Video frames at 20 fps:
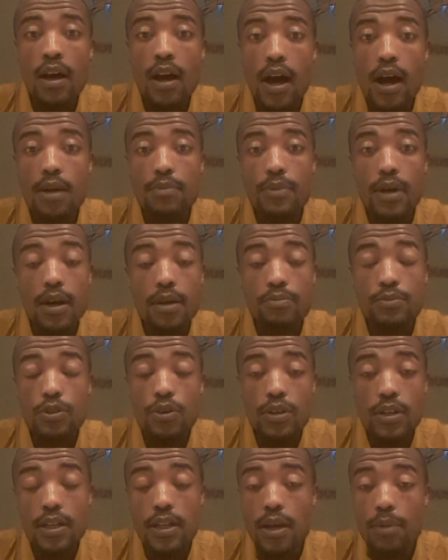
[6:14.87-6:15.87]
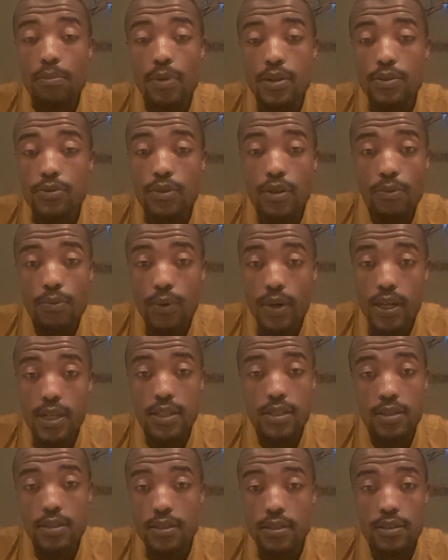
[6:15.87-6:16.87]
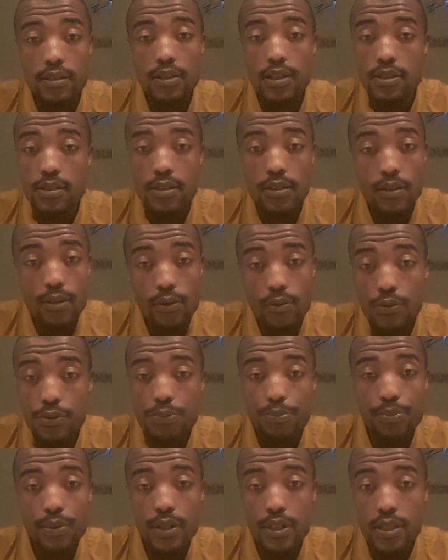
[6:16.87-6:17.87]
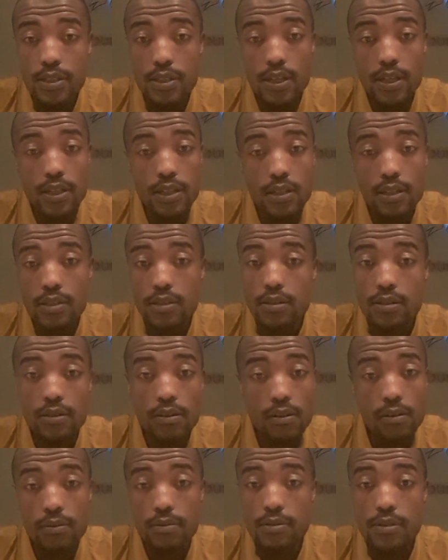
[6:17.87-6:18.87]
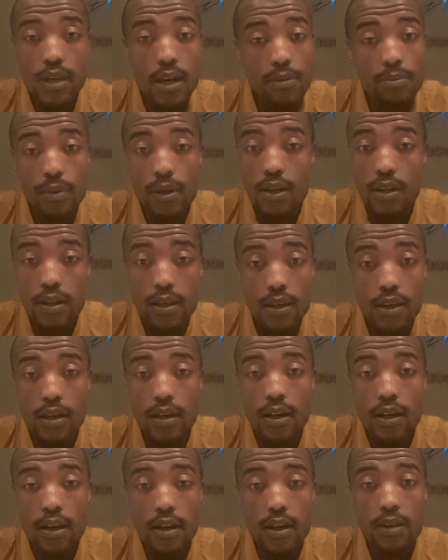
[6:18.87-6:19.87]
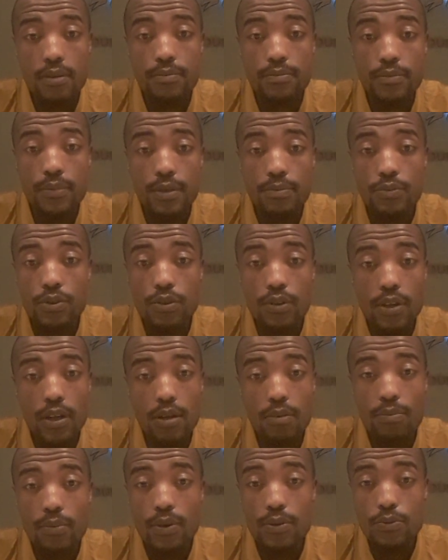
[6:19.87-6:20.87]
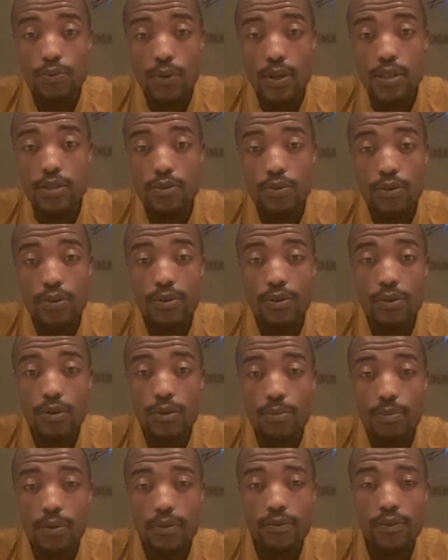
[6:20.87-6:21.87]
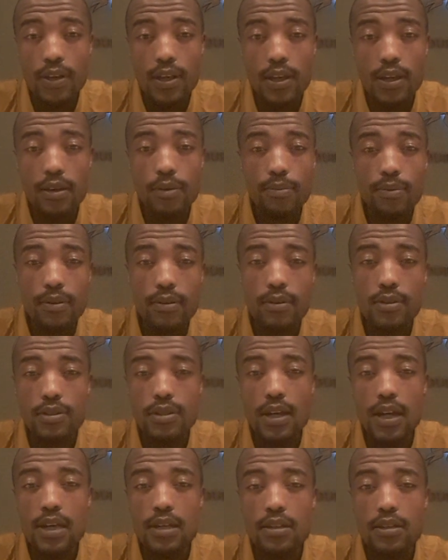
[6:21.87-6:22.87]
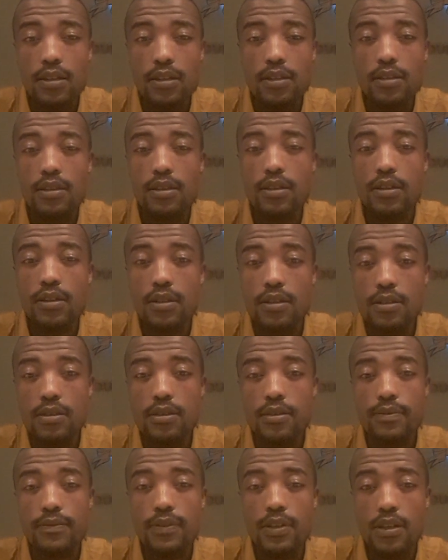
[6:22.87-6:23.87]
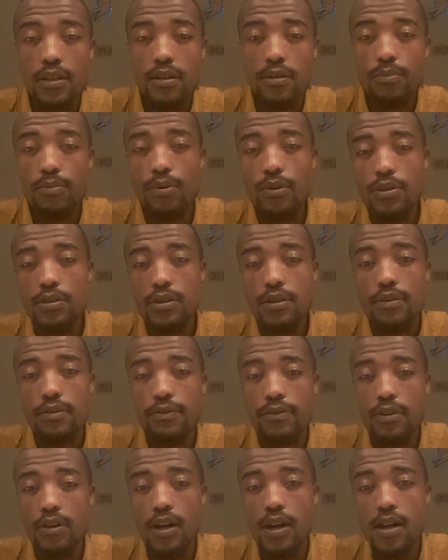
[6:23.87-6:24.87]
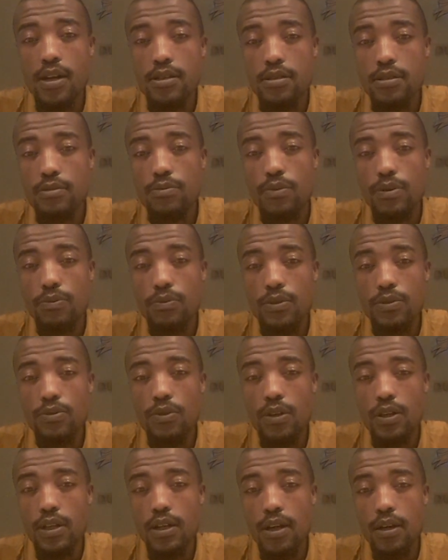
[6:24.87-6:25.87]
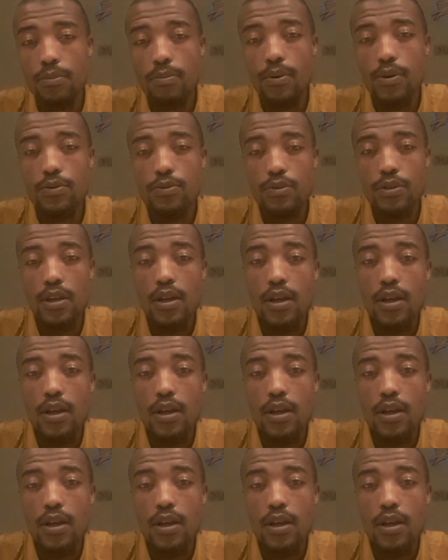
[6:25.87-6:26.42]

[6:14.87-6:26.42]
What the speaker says: I'm talking about the West, that includes Britain, that includes America. I'm talking about West Europe over here, because I really think it is very important for us when we're talking about